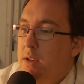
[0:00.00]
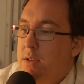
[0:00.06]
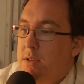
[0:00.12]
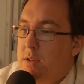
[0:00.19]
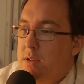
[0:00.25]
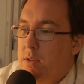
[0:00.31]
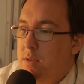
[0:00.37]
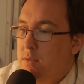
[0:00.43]

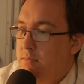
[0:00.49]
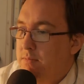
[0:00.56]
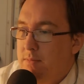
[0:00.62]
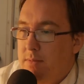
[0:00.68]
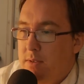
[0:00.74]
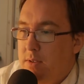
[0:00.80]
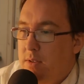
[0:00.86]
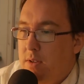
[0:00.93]
So,
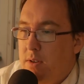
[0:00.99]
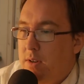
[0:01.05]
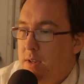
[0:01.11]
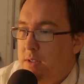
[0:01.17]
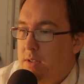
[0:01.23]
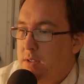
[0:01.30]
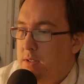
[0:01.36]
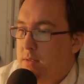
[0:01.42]
no,
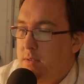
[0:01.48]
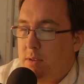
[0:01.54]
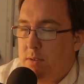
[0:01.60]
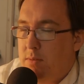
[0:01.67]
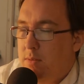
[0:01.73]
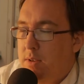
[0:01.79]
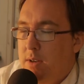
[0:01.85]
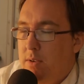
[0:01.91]

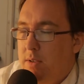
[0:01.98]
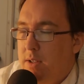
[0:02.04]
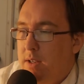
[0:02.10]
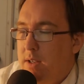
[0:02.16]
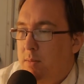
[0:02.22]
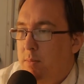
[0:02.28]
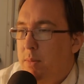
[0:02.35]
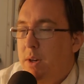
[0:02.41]
I don't
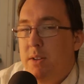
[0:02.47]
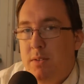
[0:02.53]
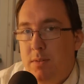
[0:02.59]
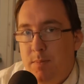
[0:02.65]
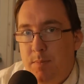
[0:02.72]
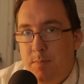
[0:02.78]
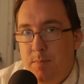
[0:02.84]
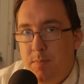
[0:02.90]
like it.
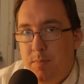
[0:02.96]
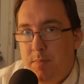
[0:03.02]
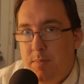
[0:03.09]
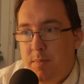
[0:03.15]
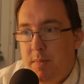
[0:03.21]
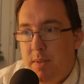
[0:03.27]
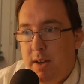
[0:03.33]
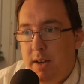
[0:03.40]
But
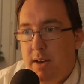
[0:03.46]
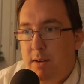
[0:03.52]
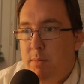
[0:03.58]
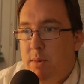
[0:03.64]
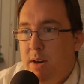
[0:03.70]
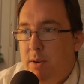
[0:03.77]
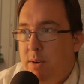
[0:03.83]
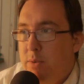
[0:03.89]
I
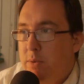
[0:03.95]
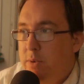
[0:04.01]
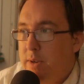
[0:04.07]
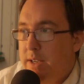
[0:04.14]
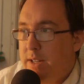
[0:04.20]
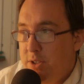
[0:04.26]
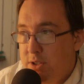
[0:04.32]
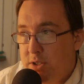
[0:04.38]
am, however,
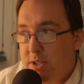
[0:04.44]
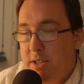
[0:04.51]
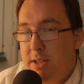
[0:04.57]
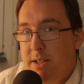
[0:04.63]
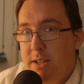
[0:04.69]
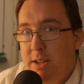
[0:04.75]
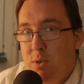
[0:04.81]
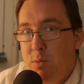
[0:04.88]
interested
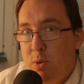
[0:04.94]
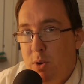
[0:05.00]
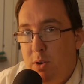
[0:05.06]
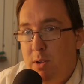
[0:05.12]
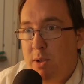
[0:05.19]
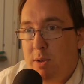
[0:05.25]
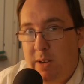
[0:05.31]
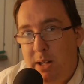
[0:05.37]
in the
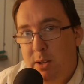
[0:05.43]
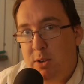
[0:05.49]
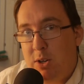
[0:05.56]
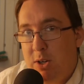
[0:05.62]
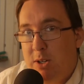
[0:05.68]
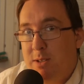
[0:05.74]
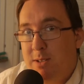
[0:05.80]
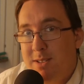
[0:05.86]
world of
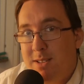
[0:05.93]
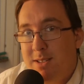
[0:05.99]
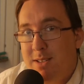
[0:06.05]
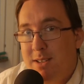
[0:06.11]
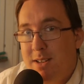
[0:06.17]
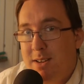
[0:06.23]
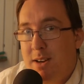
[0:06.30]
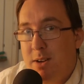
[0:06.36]
alcohol.
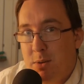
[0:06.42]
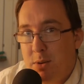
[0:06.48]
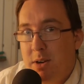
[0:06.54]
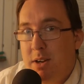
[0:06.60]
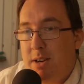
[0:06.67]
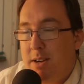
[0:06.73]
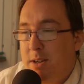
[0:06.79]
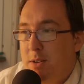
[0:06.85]

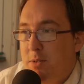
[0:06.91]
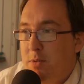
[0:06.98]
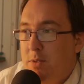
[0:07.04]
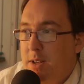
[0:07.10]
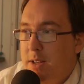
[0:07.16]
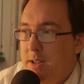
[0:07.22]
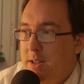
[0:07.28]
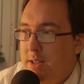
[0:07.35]
Ironically enough,
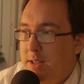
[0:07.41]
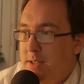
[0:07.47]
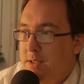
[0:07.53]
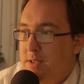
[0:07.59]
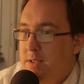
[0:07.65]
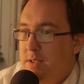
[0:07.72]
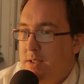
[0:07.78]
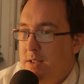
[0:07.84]
it
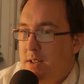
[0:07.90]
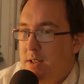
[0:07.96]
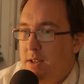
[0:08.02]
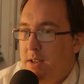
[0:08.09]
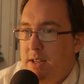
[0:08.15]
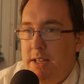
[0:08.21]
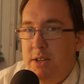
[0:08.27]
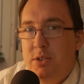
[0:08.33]
is
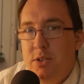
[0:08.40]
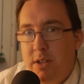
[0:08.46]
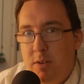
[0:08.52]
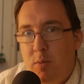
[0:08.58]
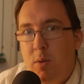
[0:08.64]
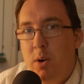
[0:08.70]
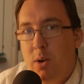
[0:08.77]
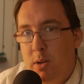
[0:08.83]
an
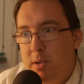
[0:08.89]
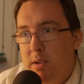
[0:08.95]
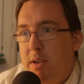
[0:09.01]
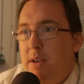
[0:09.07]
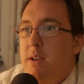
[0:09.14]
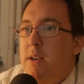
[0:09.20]
interesting world.